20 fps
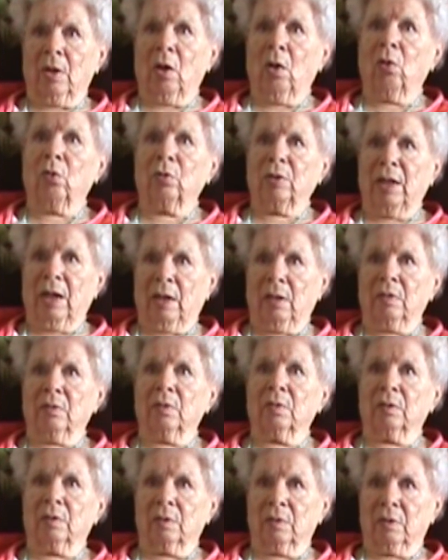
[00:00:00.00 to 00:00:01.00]
Oh, yeah.
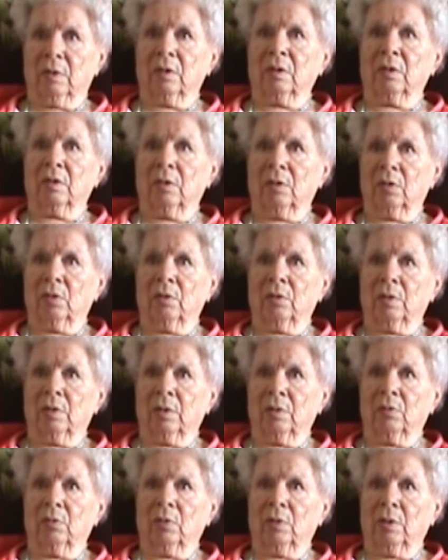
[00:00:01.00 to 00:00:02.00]
Did Norman
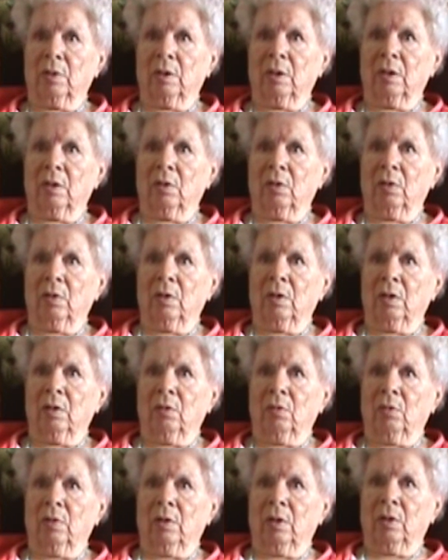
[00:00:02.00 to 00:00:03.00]
ever play at any of
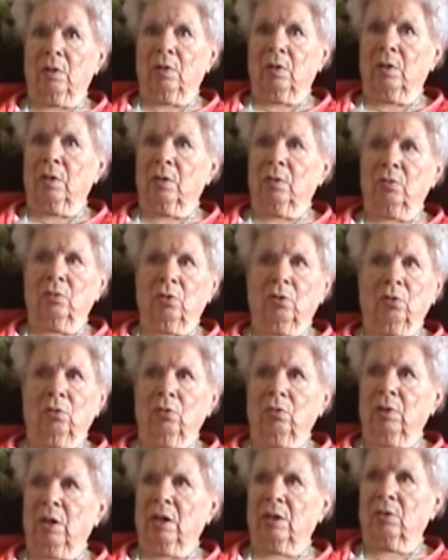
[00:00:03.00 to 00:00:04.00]
those dances? No,
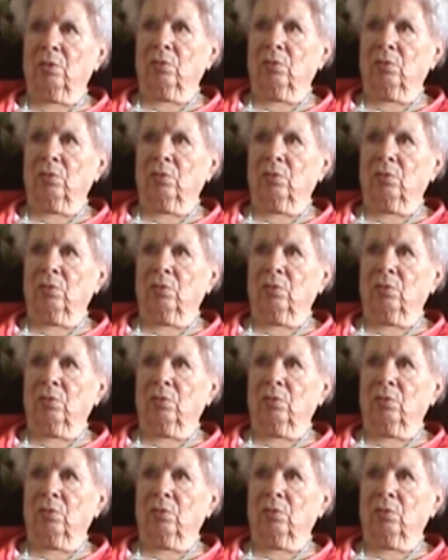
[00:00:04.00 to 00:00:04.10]
I